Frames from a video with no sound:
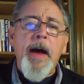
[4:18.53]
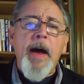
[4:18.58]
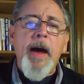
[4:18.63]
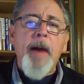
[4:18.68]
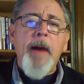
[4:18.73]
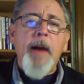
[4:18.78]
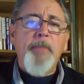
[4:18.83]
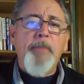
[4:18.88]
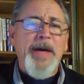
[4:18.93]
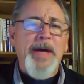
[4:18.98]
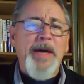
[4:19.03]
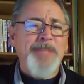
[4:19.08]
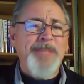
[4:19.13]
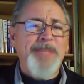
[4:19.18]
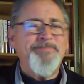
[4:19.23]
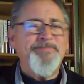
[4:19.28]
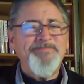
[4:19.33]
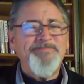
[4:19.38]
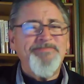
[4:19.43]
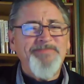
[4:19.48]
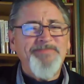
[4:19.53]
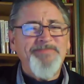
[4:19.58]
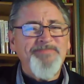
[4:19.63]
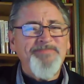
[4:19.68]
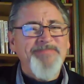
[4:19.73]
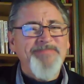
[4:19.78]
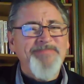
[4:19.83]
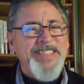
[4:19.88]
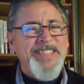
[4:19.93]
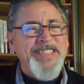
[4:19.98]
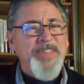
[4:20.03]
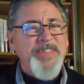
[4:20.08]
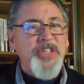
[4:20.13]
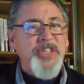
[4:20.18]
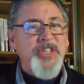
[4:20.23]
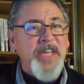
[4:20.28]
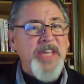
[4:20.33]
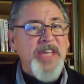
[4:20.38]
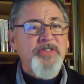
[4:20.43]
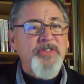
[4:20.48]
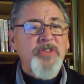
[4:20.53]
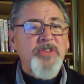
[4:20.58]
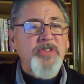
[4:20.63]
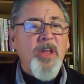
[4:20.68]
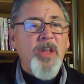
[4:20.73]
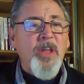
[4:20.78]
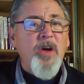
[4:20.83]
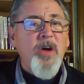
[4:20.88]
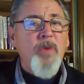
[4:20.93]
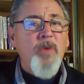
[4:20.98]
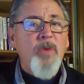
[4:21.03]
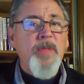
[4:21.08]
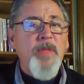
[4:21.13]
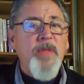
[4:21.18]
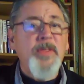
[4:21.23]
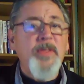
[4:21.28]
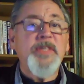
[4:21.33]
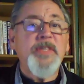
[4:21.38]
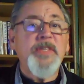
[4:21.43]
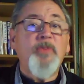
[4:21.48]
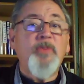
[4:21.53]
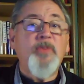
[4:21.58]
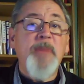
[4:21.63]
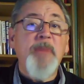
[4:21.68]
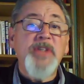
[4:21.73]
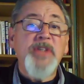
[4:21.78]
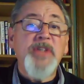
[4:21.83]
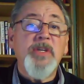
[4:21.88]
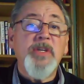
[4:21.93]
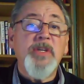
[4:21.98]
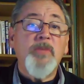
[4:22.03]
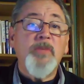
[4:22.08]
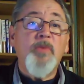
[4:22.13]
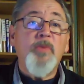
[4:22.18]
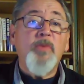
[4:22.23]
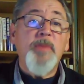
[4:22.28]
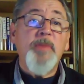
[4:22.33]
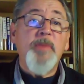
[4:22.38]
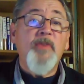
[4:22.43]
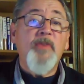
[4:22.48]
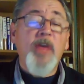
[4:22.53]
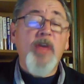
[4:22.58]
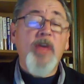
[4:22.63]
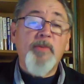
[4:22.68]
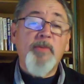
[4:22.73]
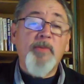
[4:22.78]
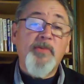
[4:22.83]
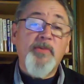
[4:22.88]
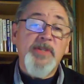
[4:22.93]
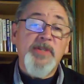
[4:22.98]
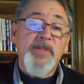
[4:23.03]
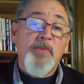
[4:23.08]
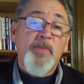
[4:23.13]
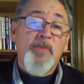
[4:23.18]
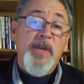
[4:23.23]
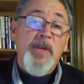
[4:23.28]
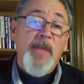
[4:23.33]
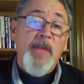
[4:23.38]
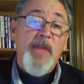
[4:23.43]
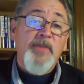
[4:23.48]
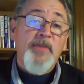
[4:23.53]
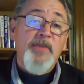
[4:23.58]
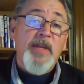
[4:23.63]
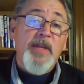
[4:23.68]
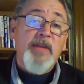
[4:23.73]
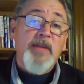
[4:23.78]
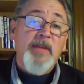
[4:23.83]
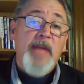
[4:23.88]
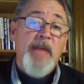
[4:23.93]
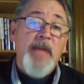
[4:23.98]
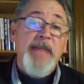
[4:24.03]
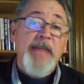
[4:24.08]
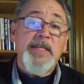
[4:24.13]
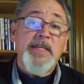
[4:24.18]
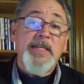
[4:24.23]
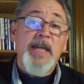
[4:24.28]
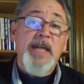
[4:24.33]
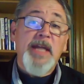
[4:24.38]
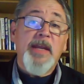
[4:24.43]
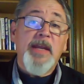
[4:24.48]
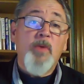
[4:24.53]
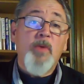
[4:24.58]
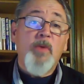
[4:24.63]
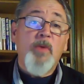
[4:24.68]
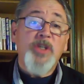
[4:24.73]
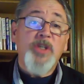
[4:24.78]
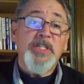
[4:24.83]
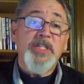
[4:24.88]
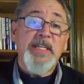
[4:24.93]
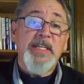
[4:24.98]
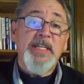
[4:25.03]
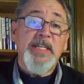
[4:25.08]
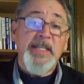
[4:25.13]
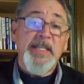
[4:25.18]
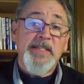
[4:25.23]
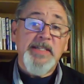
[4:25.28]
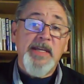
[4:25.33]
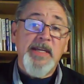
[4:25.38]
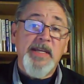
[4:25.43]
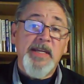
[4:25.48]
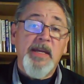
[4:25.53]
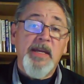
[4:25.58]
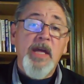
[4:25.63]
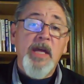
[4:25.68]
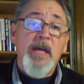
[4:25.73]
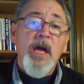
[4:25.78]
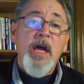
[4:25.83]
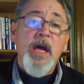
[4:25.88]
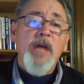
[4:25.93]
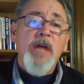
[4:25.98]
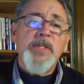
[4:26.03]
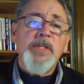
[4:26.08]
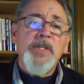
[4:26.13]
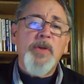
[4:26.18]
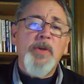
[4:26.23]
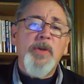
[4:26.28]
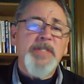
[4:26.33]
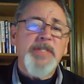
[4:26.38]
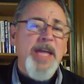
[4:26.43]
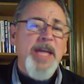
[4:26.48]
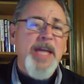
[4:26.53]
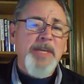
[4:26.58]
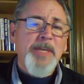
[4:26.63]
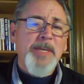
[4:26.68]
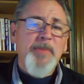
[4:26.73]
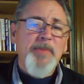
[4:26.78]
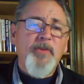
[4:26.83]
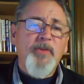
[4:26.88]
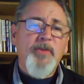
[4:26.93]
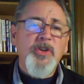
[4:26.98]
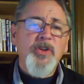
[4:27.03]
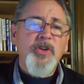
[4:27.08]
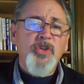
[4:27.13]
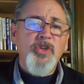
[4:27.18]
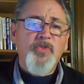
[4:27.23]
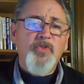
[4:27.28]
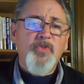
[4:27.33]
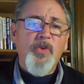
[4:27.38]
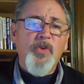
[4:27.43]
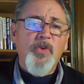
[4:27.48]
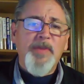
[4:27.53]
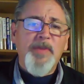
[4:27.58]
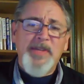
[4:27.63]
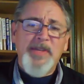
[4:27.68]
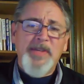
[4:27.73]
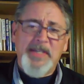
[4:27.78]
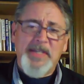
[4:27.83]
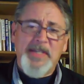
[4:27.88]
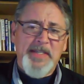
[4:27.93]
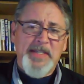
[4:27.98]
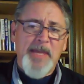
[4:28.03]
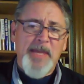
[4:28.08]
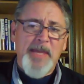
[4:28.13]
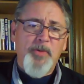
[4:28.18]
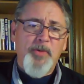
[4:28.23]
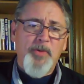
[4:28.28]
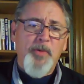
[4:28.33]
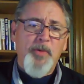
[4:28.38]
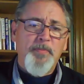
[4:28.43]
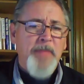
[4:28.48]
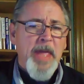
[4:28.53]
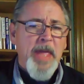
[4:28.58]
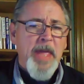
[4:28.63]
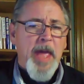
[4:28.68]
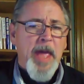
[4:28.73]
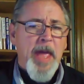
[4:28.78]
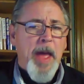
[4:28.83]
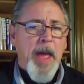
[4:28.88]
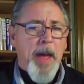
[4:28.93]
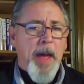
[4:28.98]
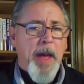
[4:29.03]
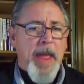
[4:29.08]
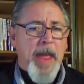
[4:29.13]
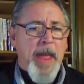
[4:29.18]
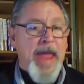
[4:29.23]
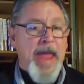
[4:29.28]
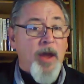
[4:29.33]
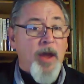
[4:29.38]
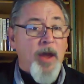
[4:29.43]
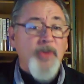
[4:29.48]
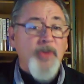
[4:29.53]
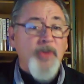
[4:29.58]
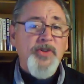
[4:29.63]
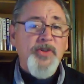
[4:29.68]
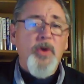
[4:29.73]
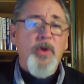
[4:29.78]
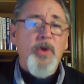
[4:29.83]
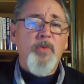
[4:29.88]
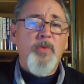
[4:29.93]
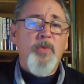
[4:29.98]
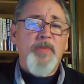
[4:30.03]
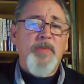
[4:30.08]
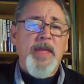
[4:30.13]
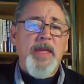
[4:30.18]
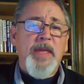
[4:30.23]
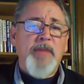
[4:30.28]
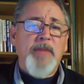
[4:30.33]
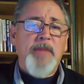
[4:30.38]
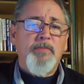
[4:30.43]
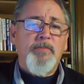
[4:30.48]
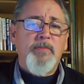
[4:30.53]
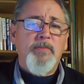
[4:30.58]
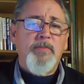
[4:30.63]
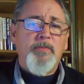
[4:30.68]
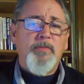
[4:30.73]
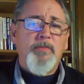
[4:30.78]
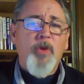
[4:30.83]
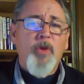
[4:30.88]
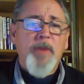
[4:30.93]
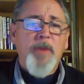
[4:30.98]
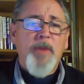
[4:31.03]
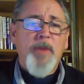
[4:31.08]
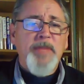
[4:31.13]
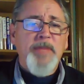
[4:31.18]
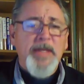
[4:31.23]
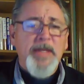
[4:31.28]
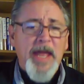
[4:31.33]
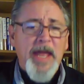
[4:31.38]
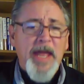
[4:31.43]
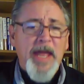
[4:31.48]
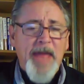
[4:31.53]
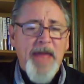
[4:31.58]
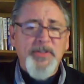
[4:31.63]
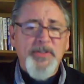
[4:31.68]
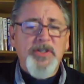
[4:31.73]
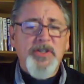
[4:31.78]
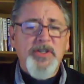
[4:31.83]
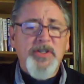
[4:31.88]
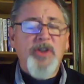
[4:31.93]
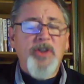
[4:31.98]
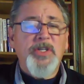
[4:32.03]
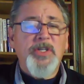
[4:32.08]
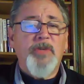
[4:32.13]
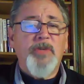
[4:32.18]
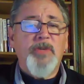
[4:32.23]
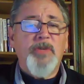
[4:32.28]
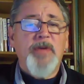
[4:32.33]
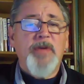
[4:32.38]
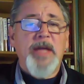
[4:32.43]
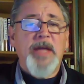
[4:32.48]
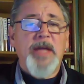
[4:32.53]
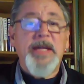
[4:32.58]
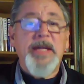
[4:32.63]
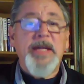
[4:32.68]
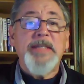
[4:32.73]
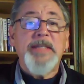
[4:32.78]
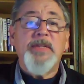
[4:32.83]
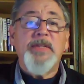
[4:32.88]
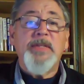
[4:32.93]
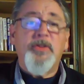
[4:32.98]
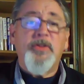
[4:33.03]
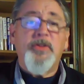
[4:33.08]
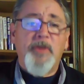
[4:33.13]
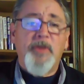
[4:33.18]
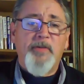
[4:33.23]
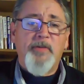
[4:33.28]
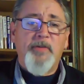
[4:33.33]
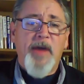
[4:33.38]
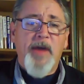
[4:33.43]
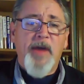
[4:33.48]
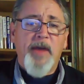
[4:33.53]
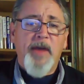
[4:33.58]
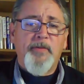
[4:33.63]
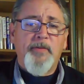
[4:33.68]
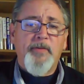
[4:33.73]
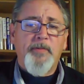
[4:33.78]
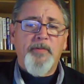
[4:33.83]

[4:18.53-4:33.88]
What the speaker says: But the chances are low that this information would be available for someone living in 1890 in Washington, D.C. So it's not going to be very useful in this example. And also, the program did not have a start till 1935.